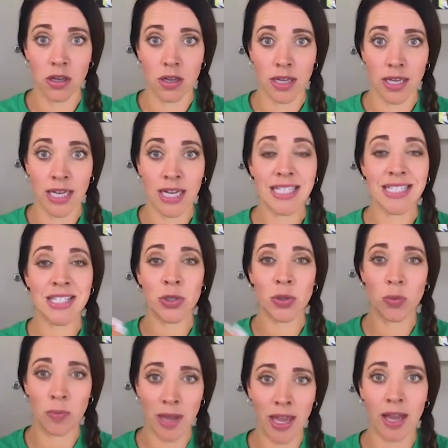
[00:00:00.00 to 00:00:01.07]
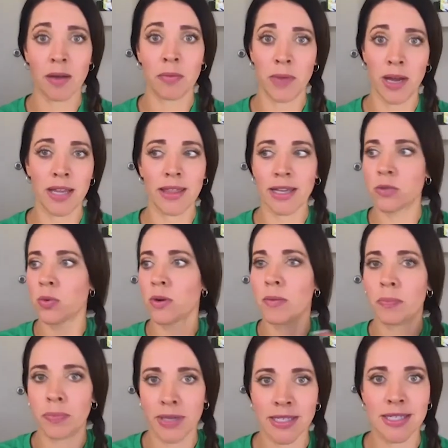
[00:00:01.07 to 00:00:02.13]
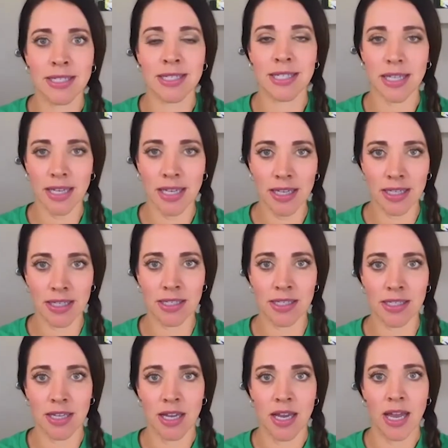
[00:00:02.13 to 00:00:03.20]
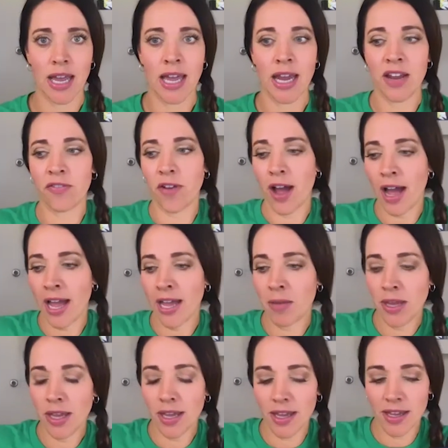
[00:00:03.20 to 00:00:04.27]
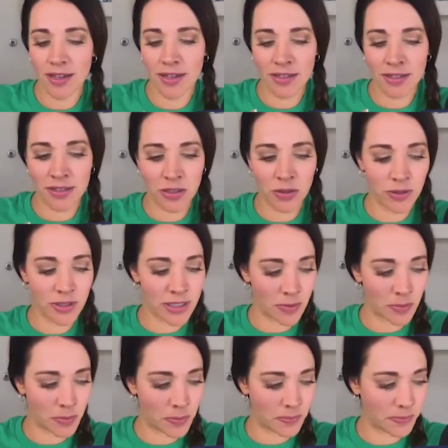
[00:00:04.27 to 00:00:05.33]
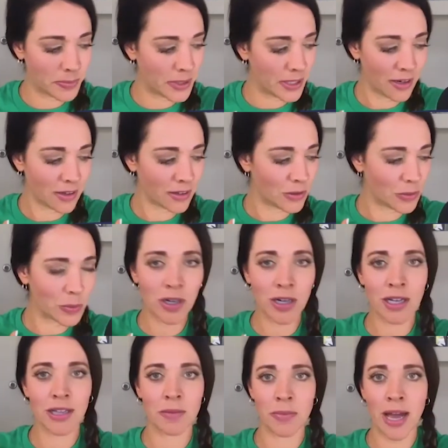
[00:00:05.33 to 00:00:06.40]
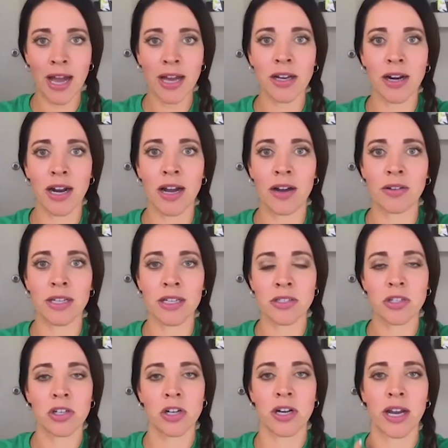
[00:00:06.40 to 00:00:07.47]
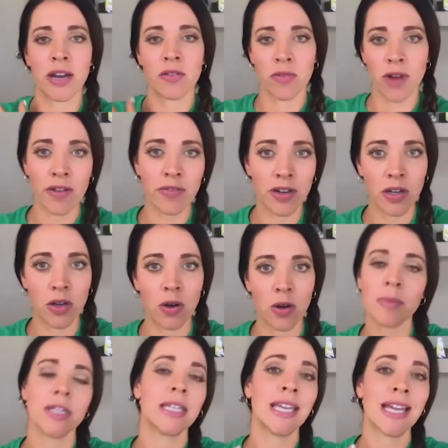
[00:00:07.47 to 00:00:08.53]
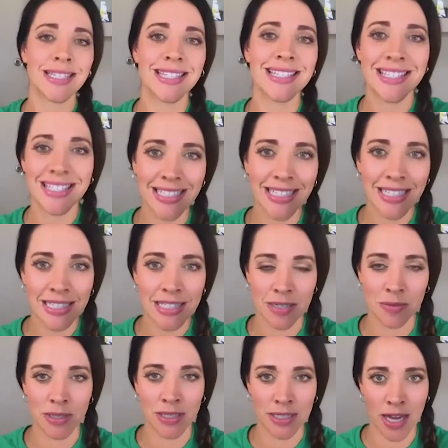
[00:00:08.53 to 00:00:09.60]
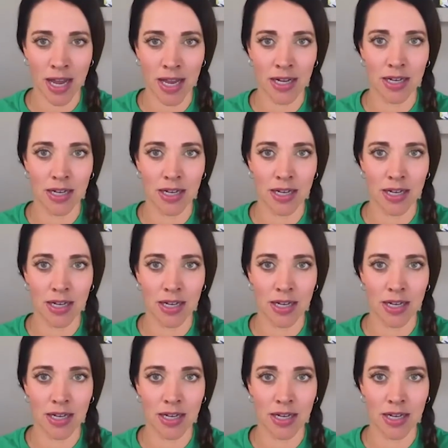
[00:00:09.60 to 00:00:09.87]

It is to make money. That's what a business is. And if I'm doing some peduncle work in the background that doesn't create revenue, I mean, yes, it still needs to be done,